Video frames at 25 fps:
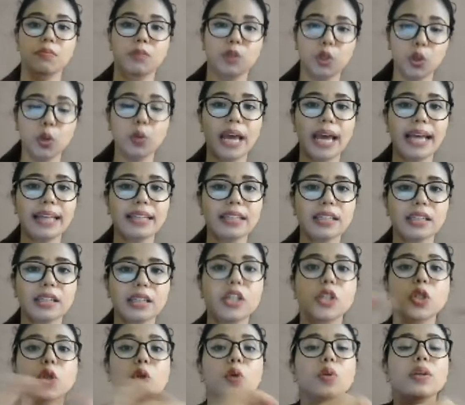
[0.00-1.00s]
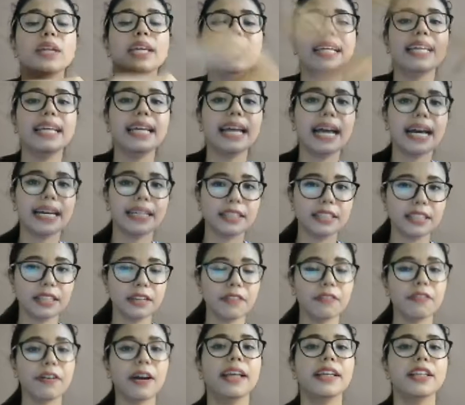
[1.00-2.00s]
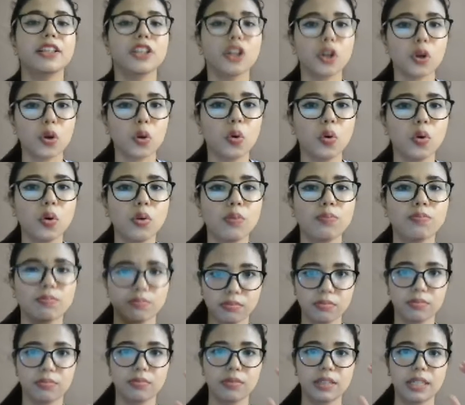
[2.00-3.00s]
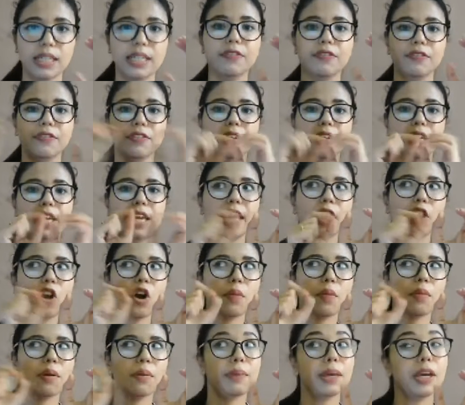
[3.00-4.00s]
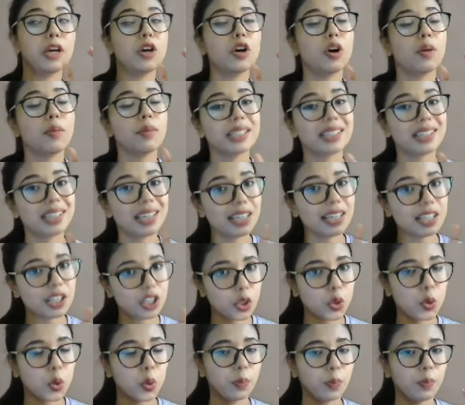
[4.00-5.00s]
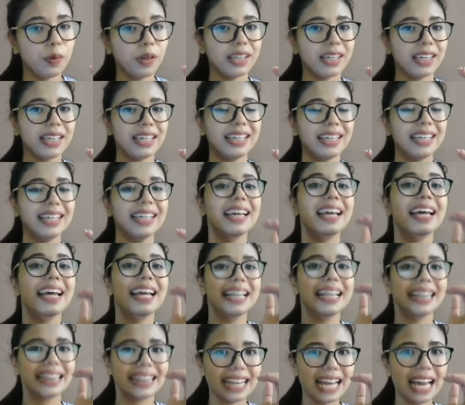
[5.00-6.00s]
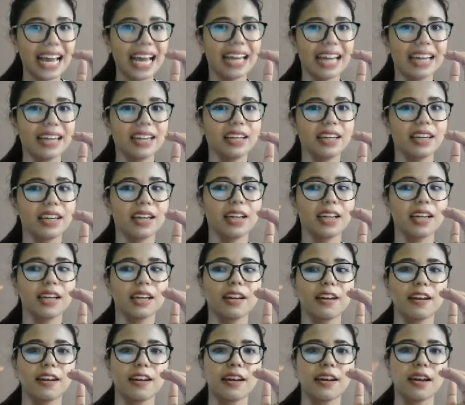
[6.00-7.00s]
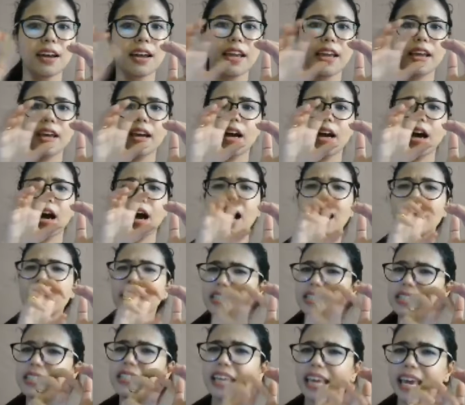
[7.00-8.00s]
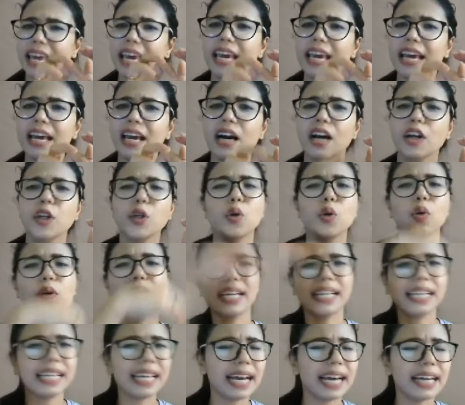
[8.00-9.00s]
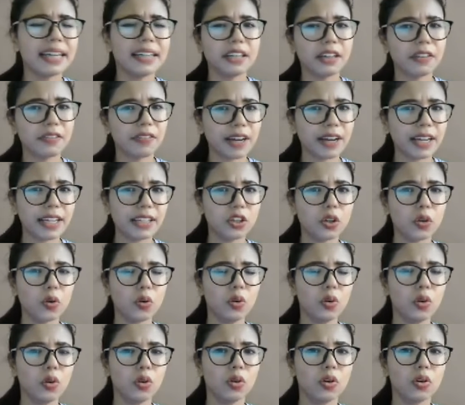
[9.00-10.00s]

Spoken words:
together, uniquely identifying the row. If A, B, C is a super key, then is A uniquely identifying the row?